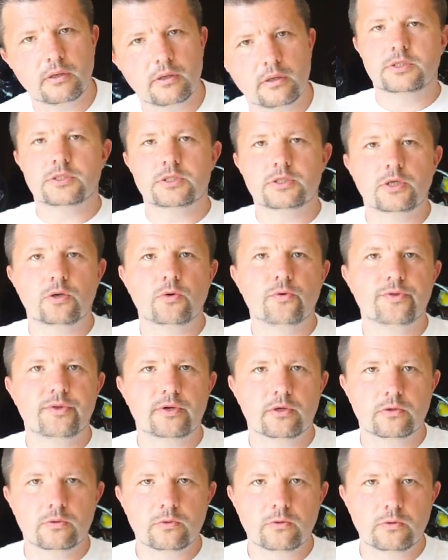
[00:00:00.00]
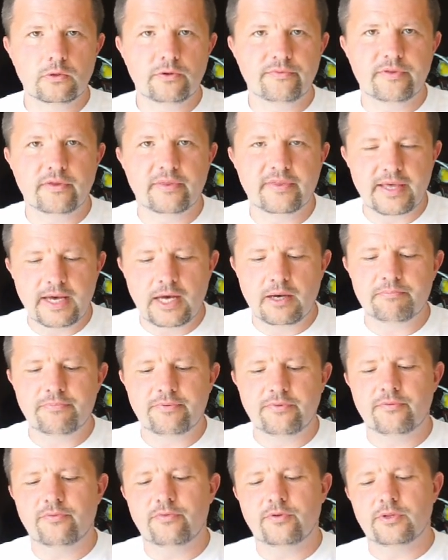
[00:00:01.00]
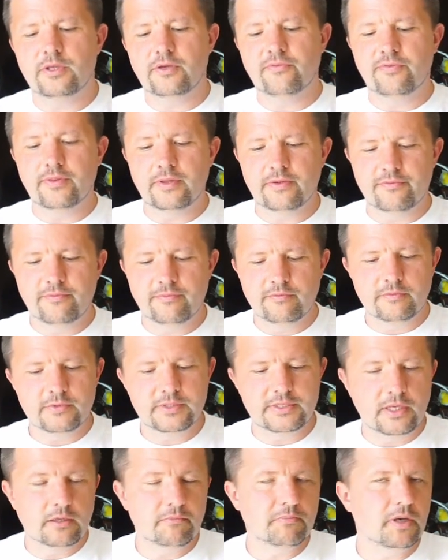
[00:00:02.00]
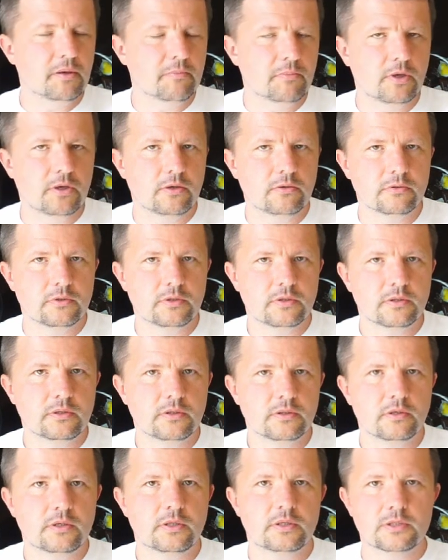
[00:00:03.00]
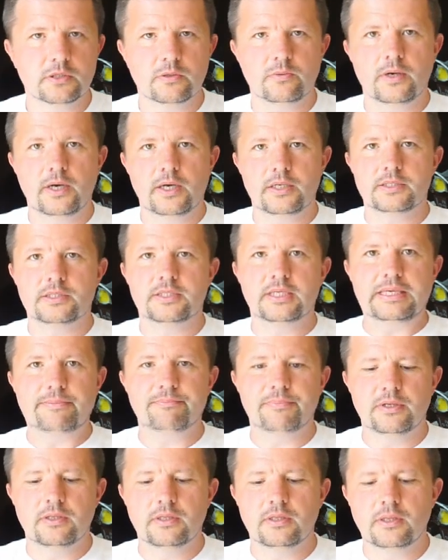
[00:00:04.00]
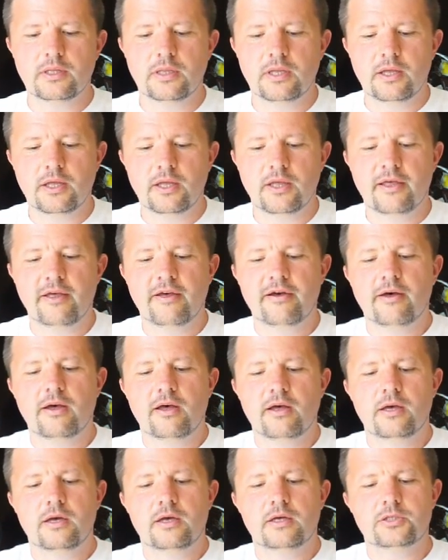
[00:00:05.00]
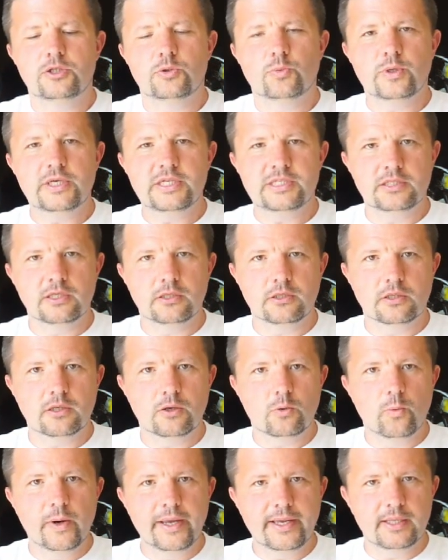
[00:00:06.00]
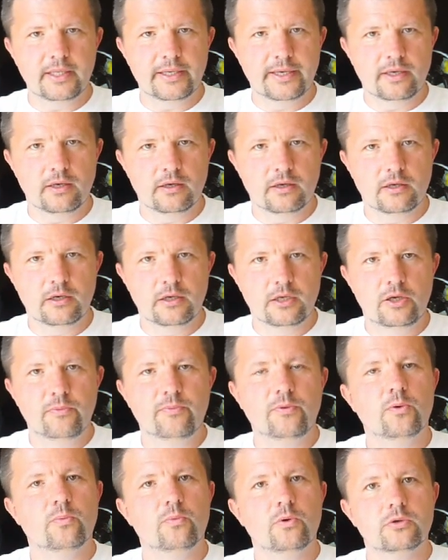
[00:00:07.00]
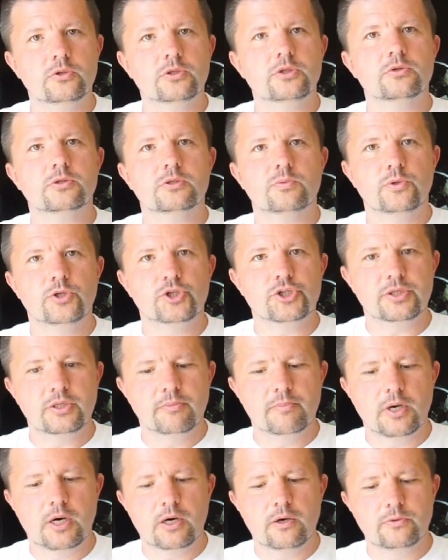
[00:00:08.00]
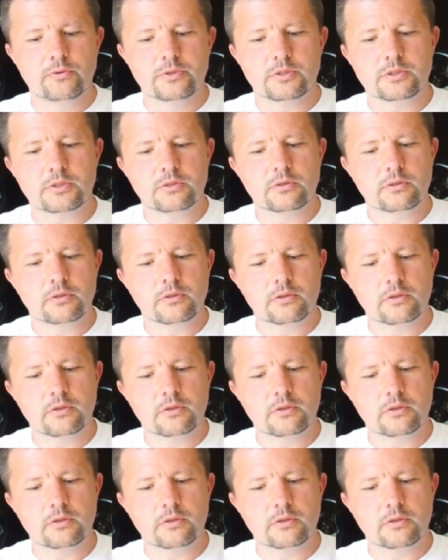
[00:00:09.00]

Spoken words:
So the rule of the thumb for the standby mode is quite simple. Twist it quickly if you want to switch the modes.